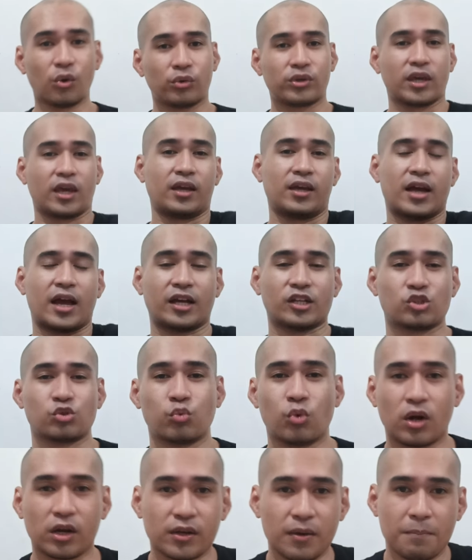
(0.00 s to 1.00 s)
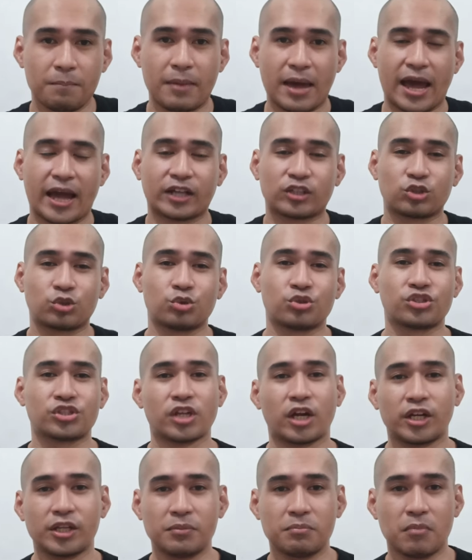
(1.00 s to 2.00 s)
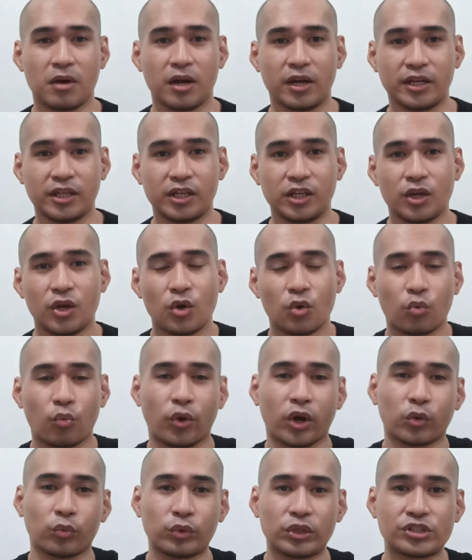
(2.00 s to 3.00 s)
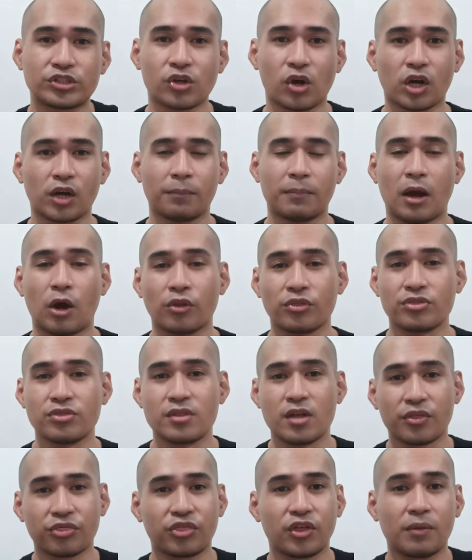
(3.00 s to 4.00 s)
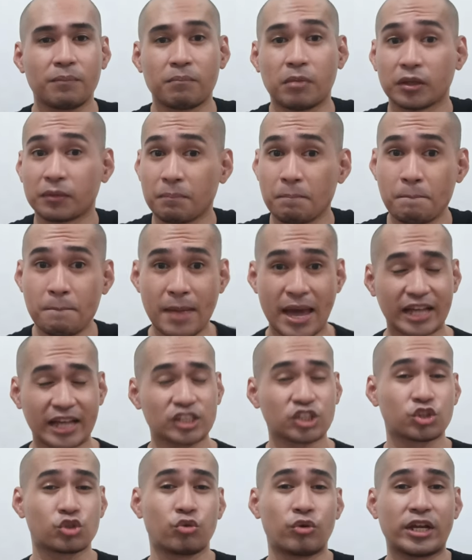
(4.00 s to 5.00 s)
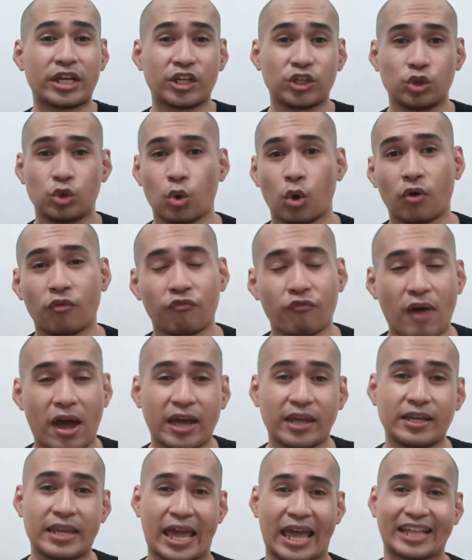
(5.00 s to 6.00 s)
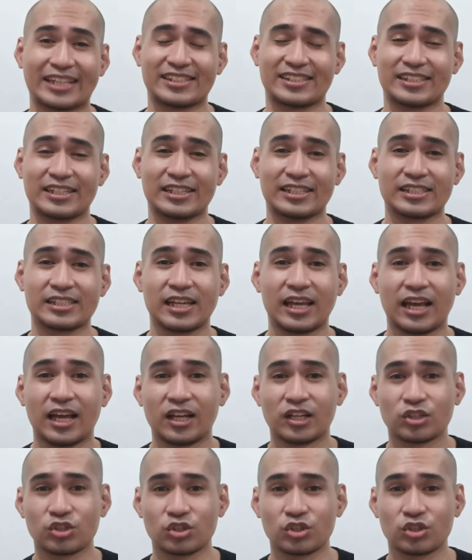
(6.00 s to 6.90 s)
Okay, guys, welcome back to Study Money, where we talk about nothing but mastering your finances.